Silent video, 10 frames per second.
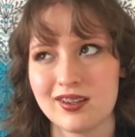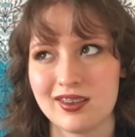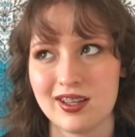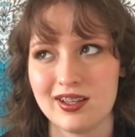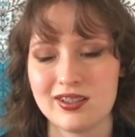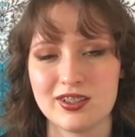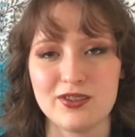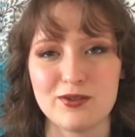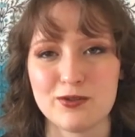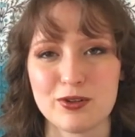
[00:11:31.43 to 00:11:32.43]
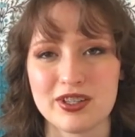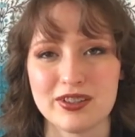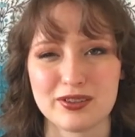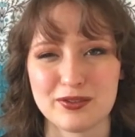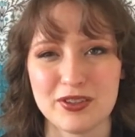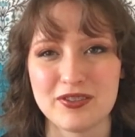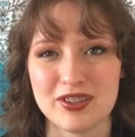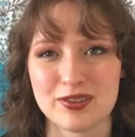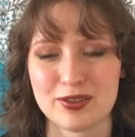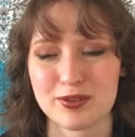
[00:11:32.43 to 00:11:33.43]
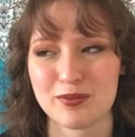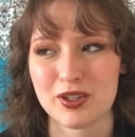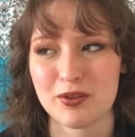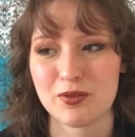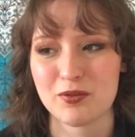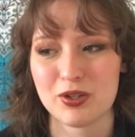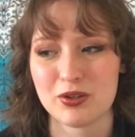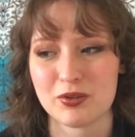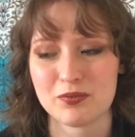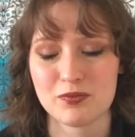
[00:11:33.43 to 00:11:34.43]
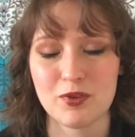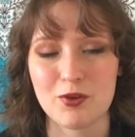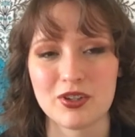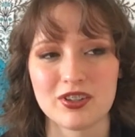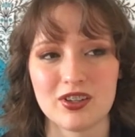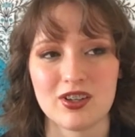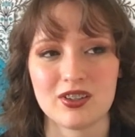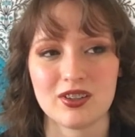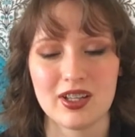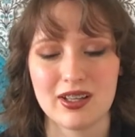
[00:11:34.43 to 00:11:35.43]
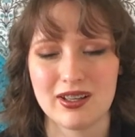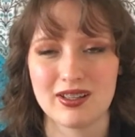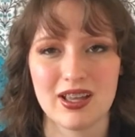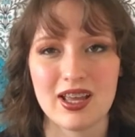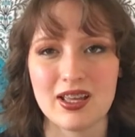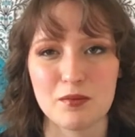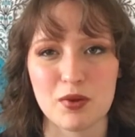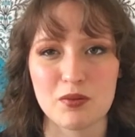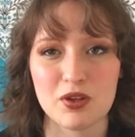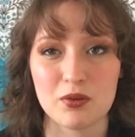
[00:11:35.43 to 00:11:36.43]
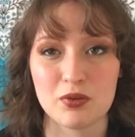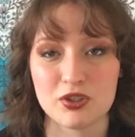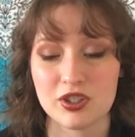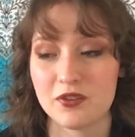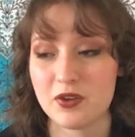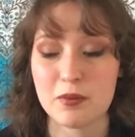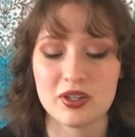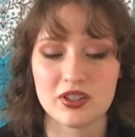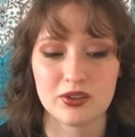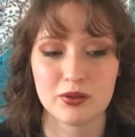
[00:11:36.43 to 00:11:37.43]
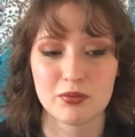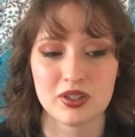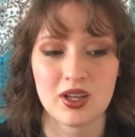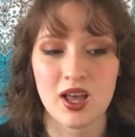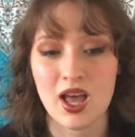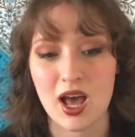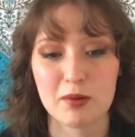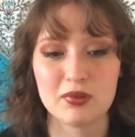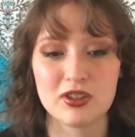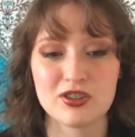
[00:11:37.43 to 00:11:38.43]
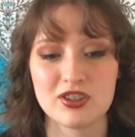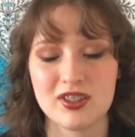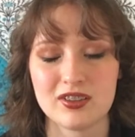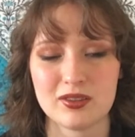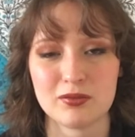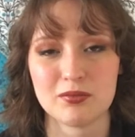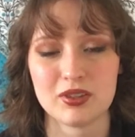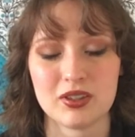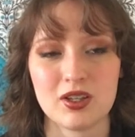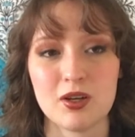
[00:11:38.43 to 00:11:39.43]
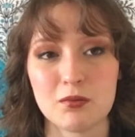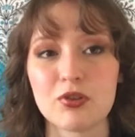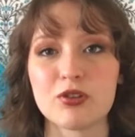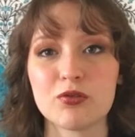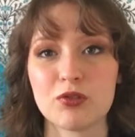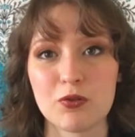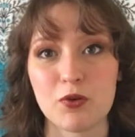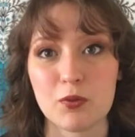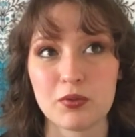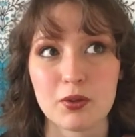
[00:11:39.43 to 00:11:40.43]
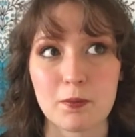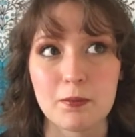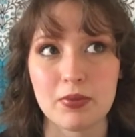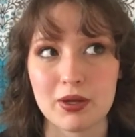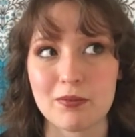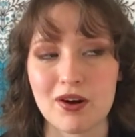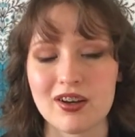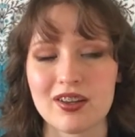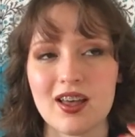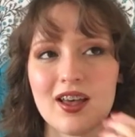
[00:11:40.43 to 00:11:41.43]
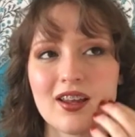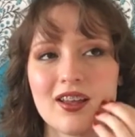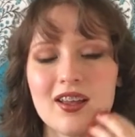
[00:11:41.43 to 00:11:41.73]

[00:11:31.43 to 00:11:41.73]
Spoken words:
the 1840s or 50s or something, when we were focused on like, hey, maybe we should get feminism and abolitionism, and prison reform was a big part of that.